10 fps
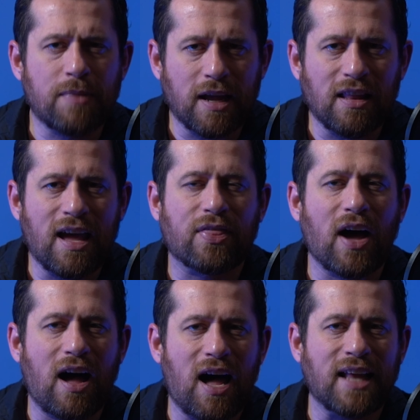might like the
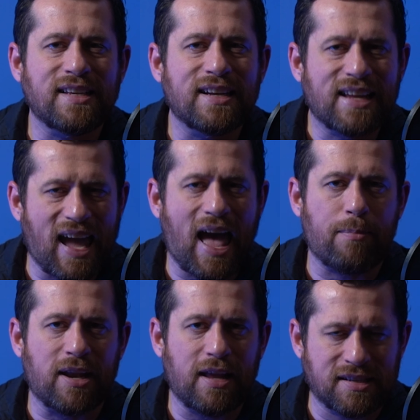haunted
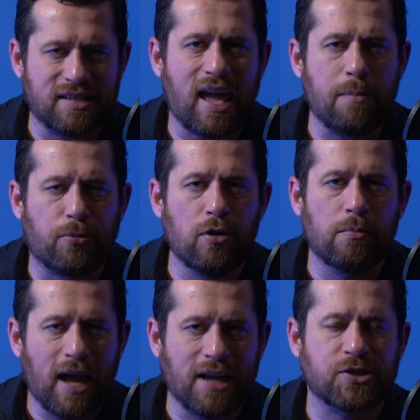cabin escape
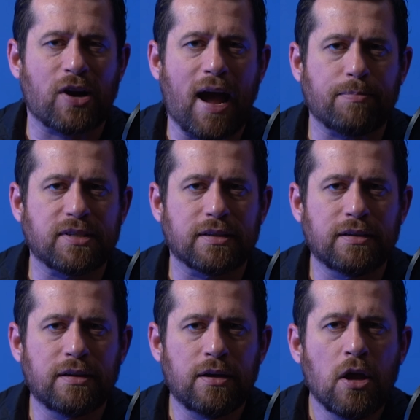room at Trapped.
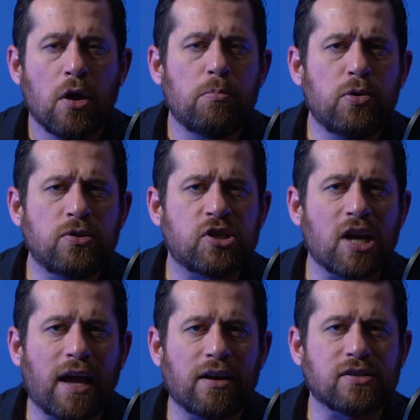
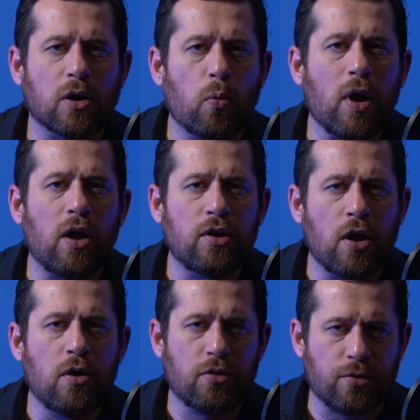Moonshiners are well
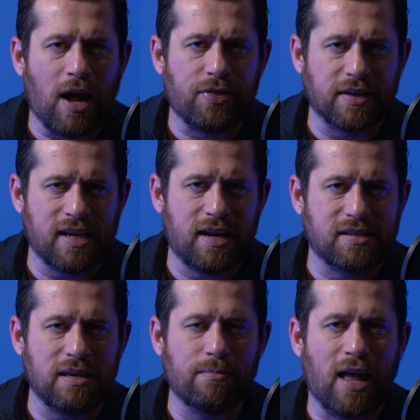known throughout the
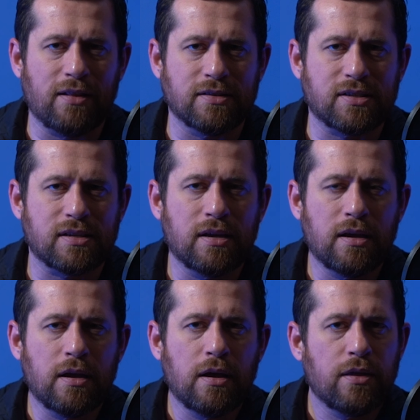Tennessee mountains.
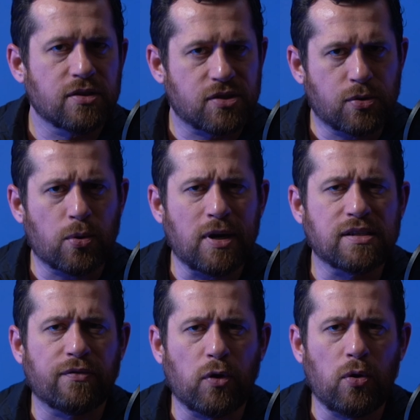The stories
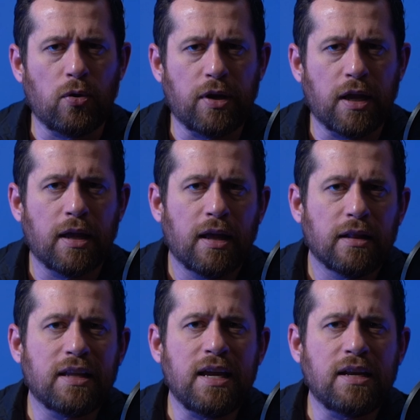of old
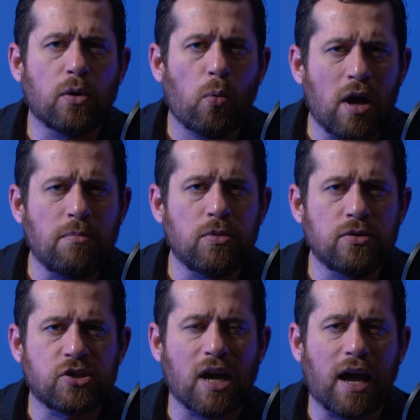lead to one
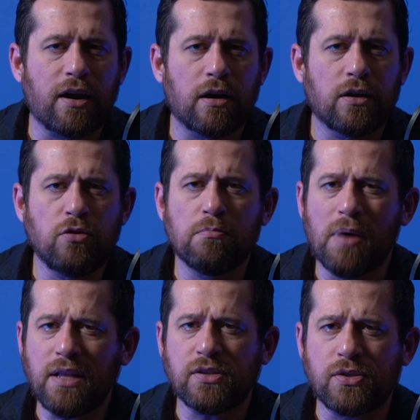moonshiner you
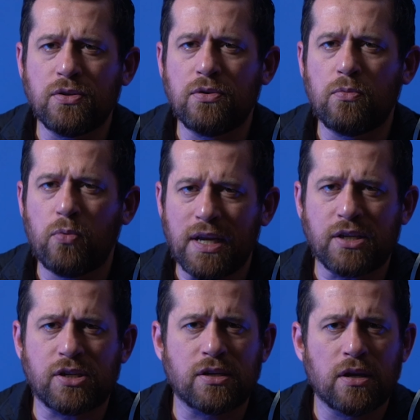might soon
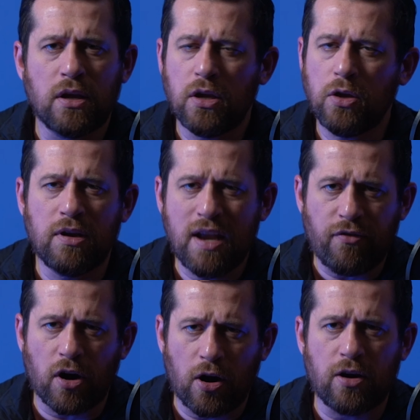wish you'd
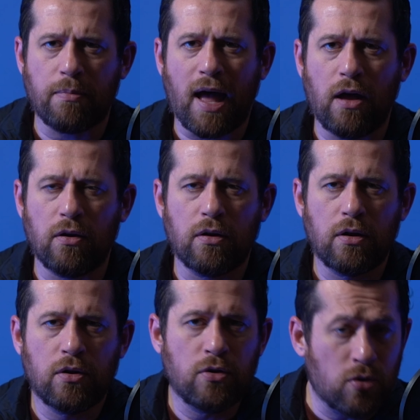never heard about,
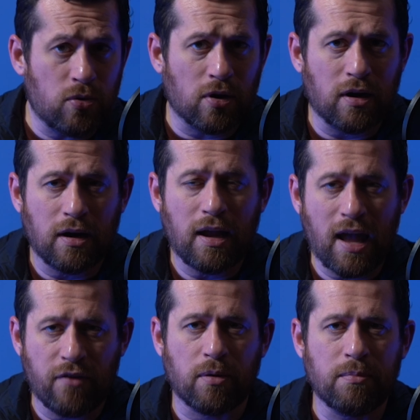nor ever